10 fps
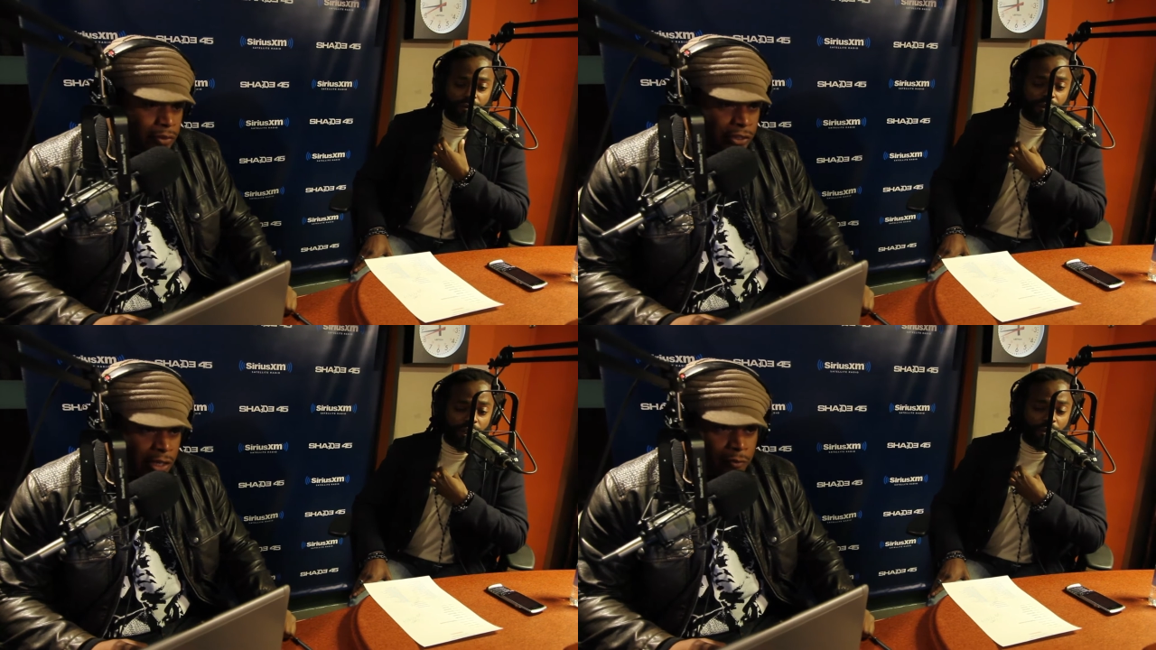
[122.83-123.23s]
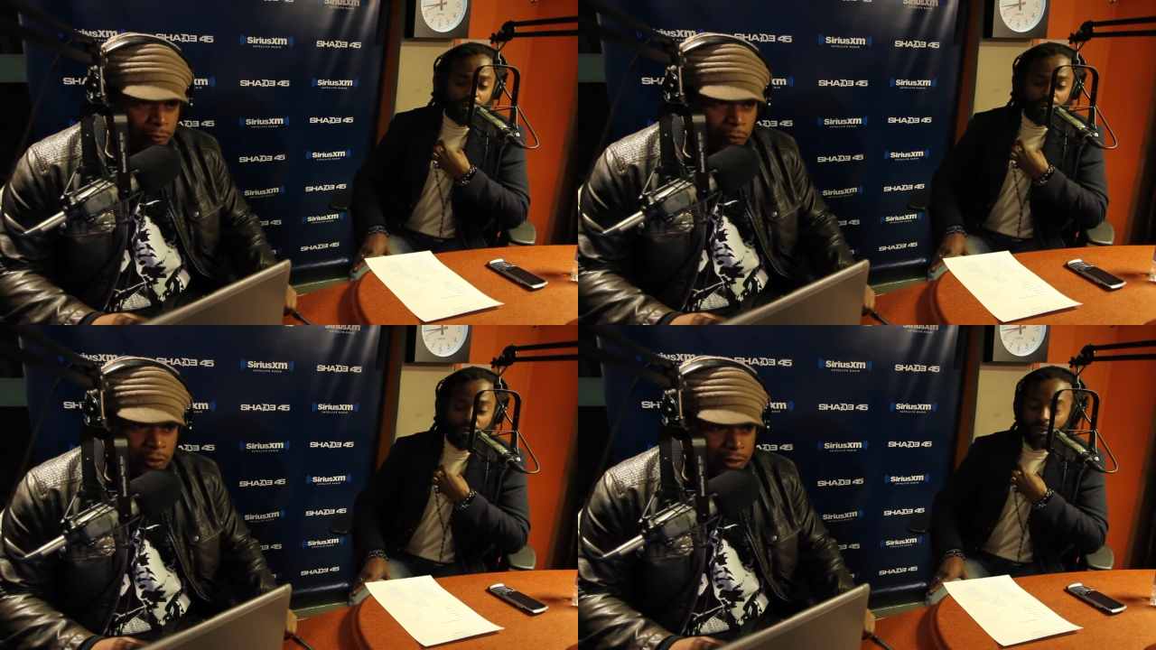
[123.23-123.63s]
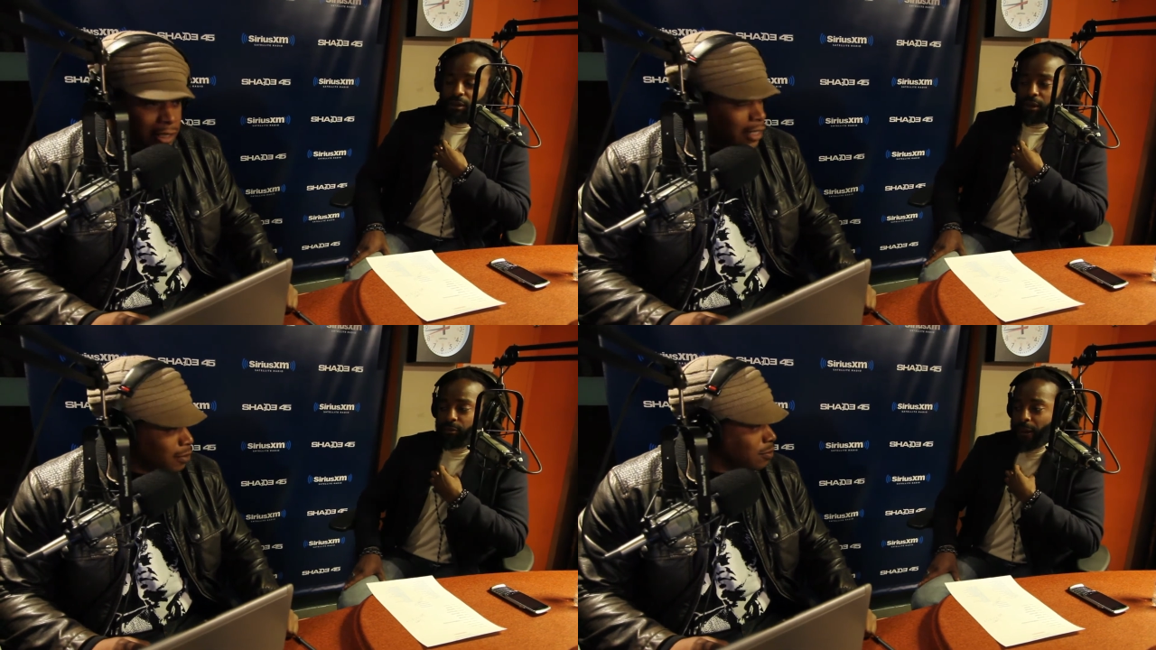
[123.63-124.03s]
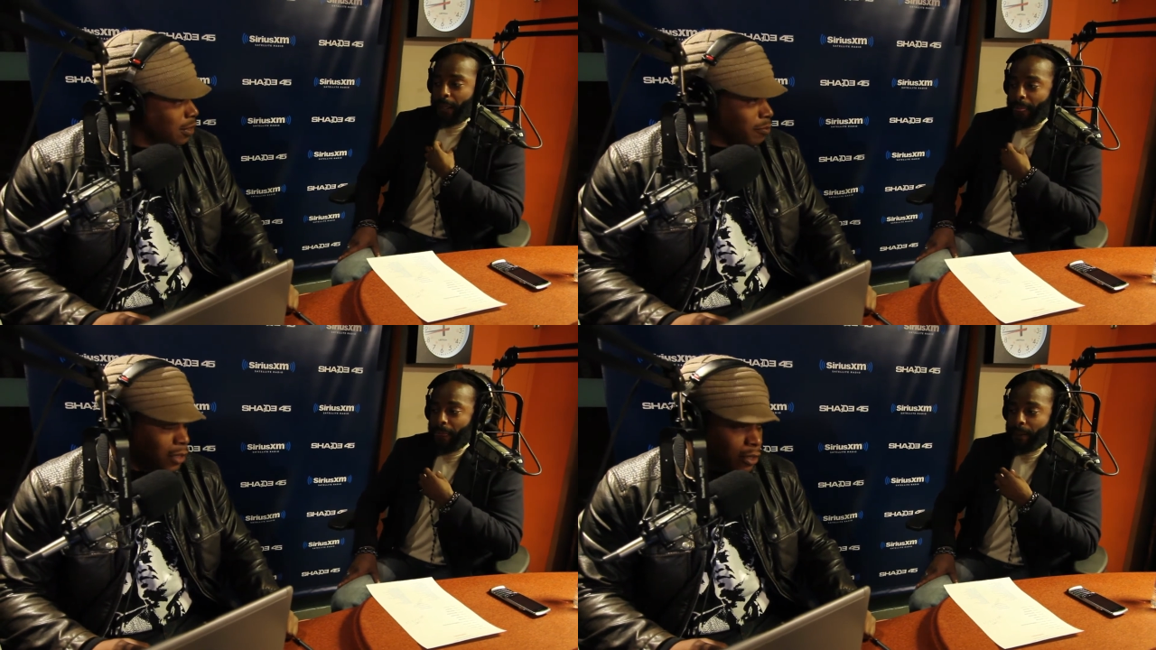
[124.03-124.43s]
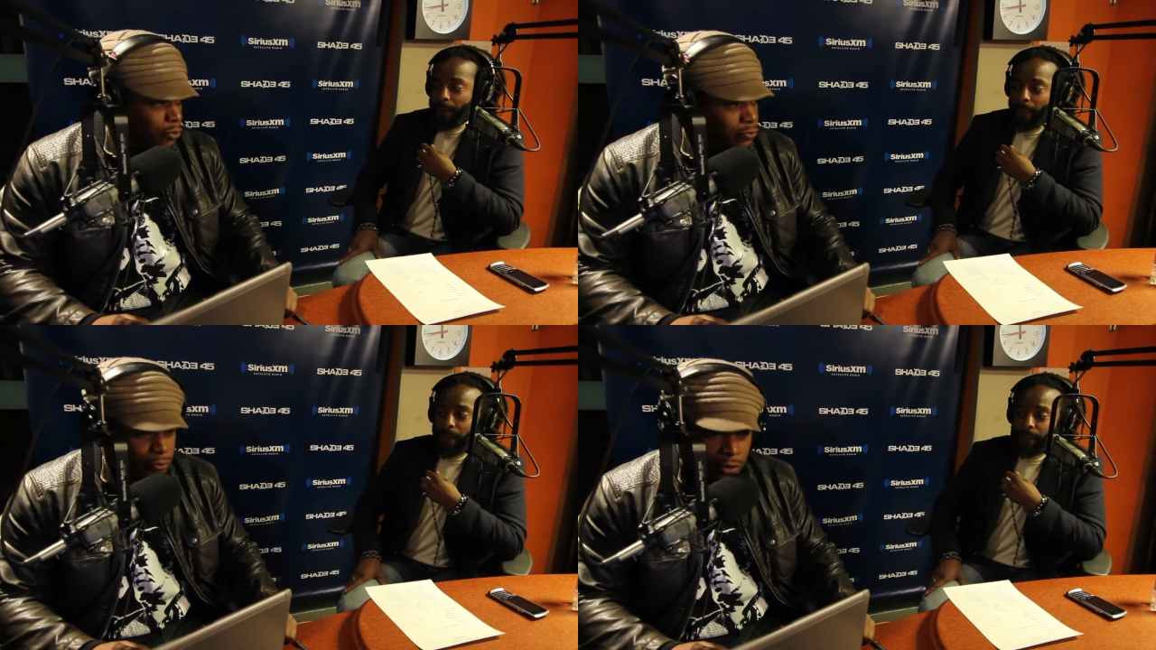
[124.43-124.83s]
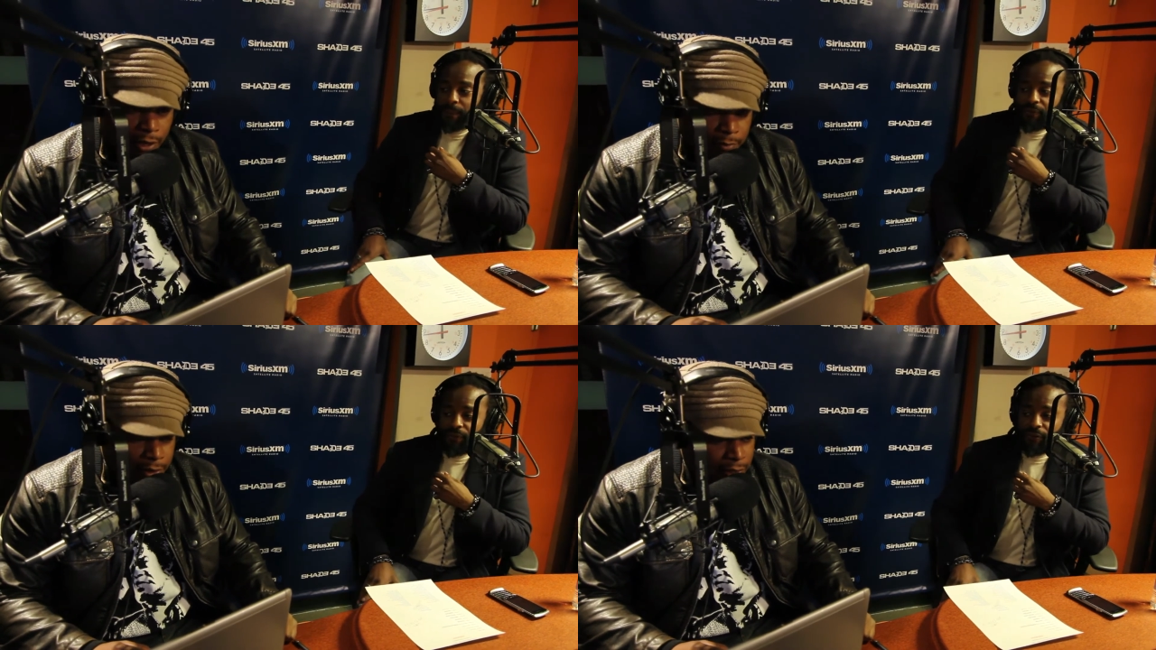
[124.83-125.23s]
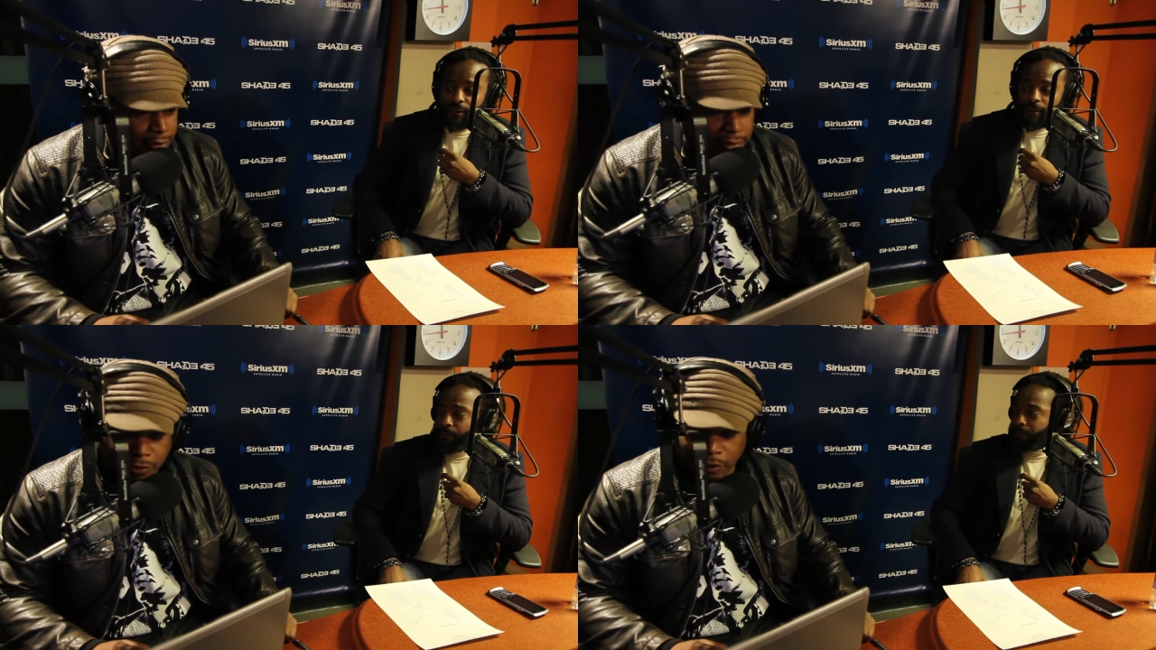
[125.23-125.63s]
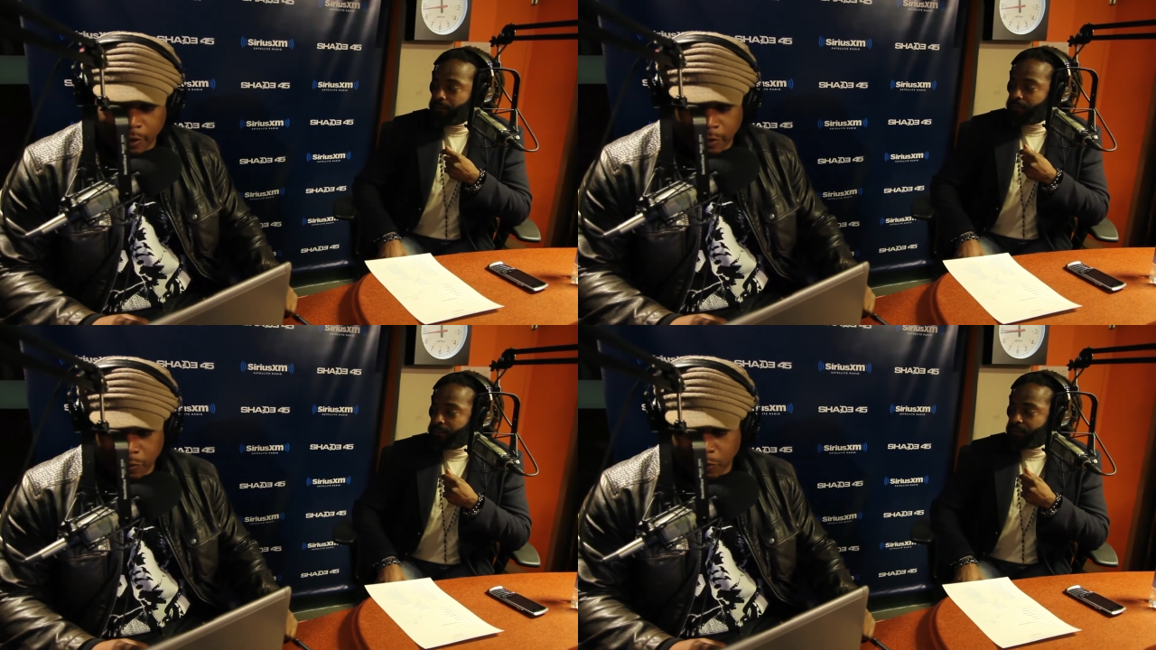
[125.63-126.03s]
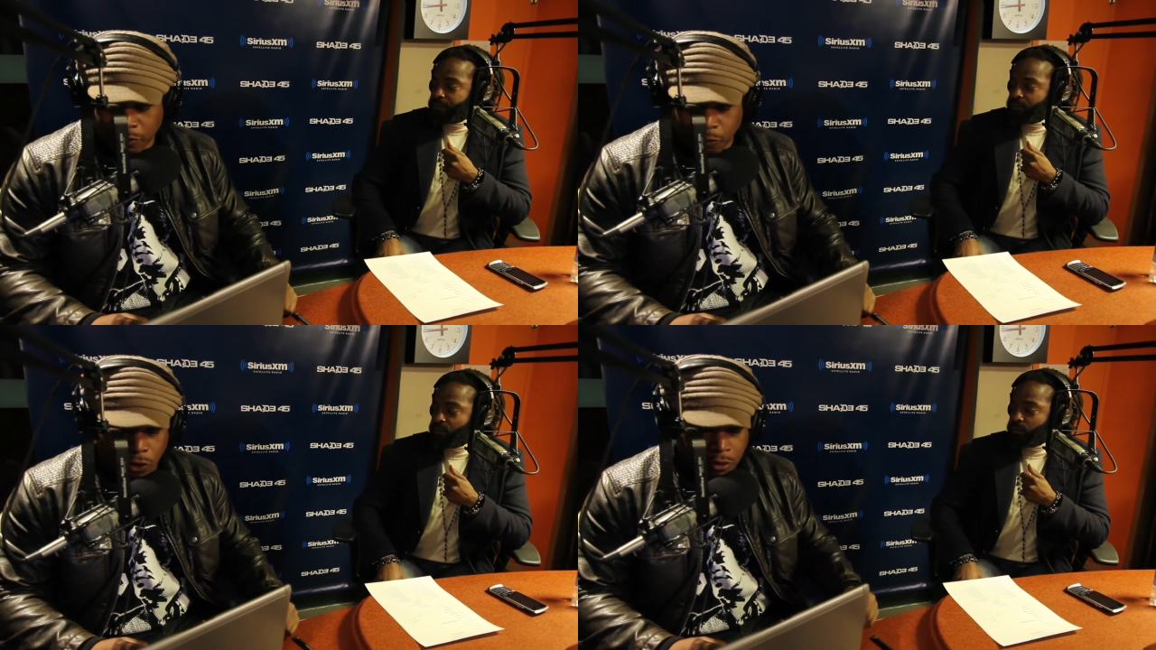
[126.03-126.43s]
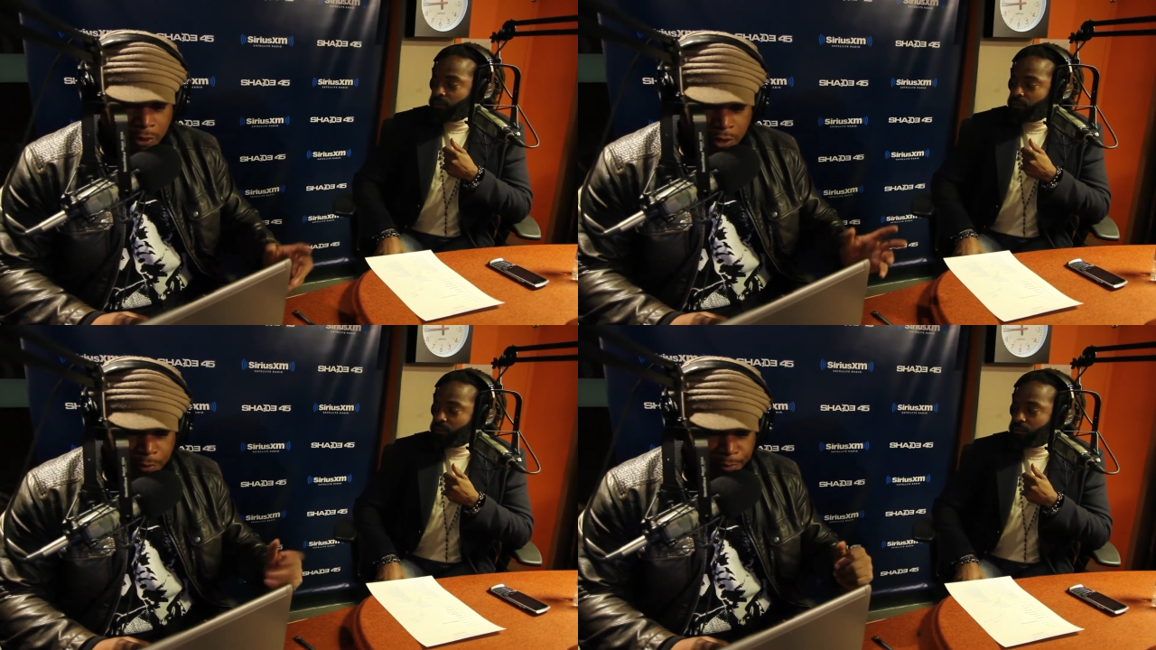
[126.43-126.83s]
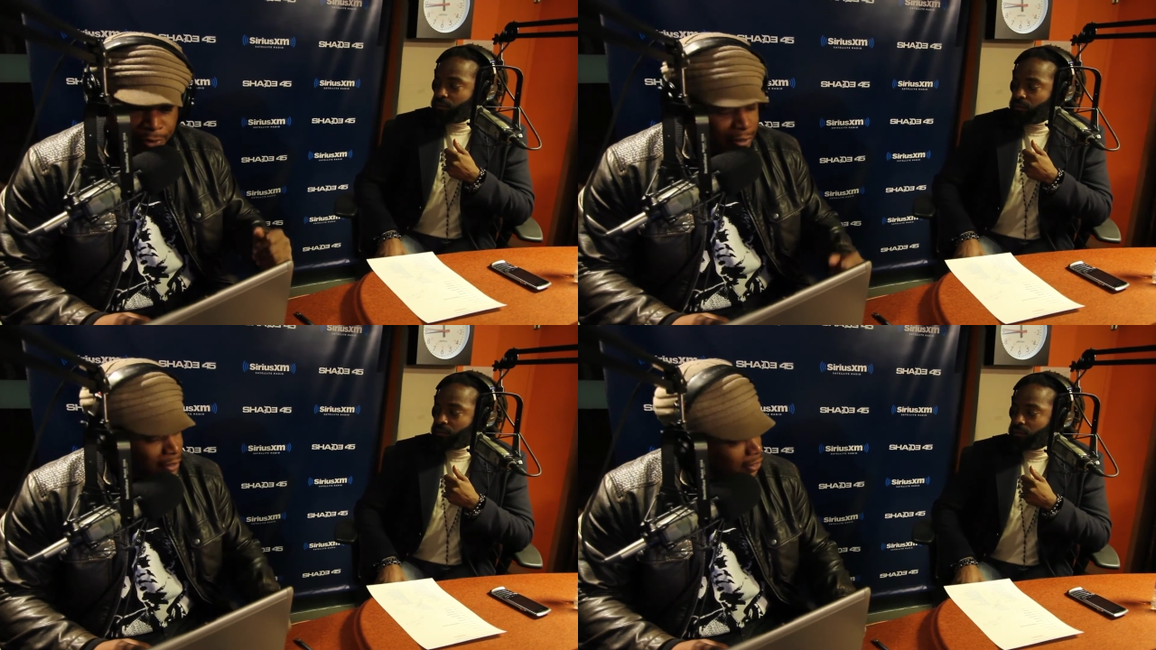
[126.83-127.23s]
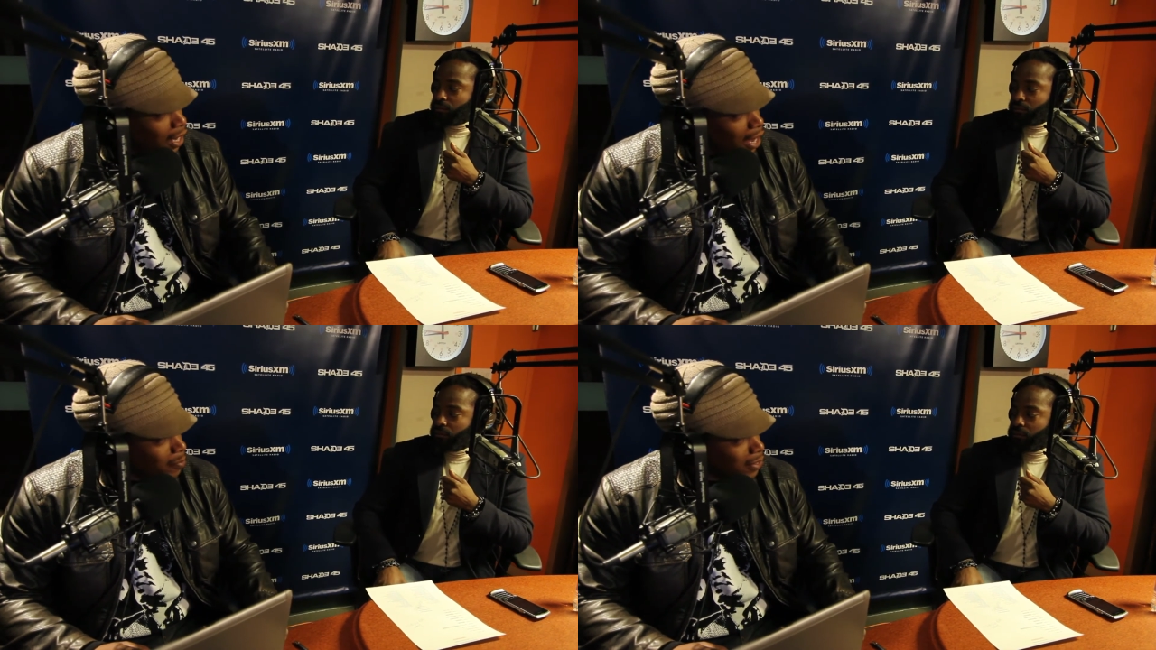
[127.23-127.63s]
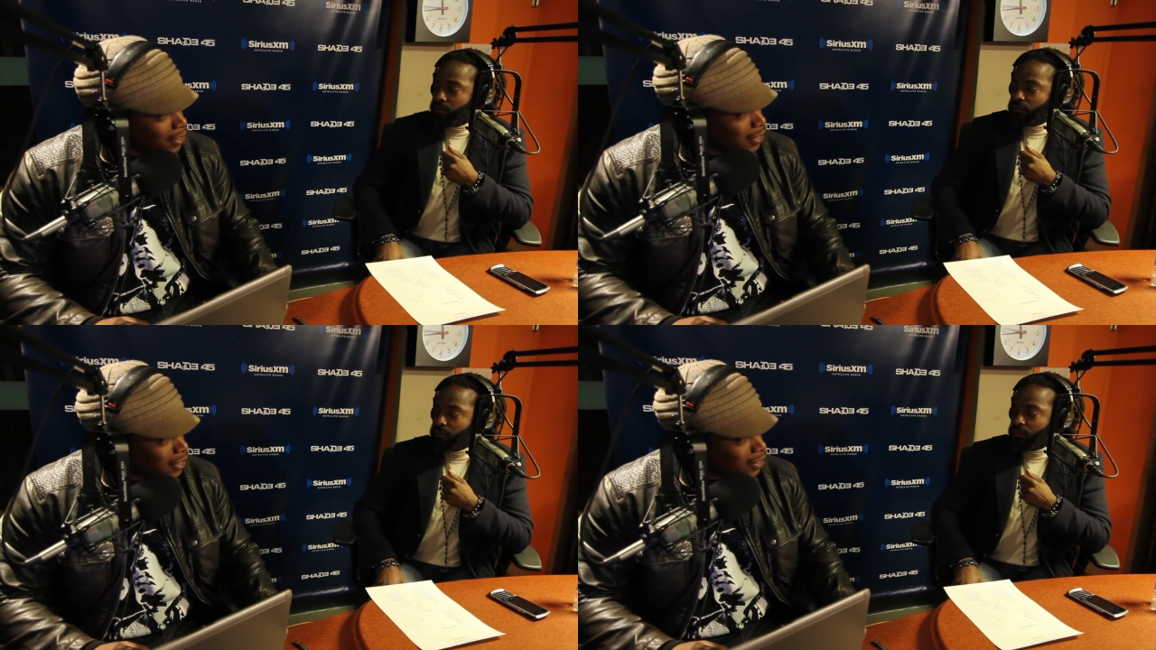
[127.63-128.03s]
Speaker 1: John Forte, yeah, man, we feel, hey, man, you're welcome to come up here anytime, man,